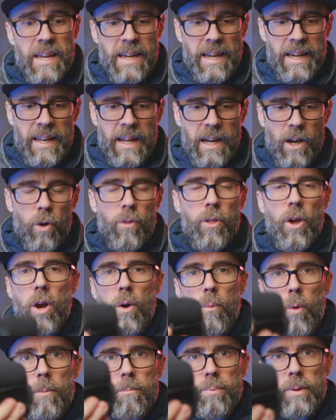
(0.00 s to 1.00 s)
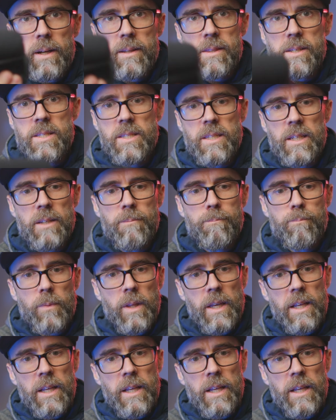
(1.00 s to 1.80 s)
And although I won't plug this in,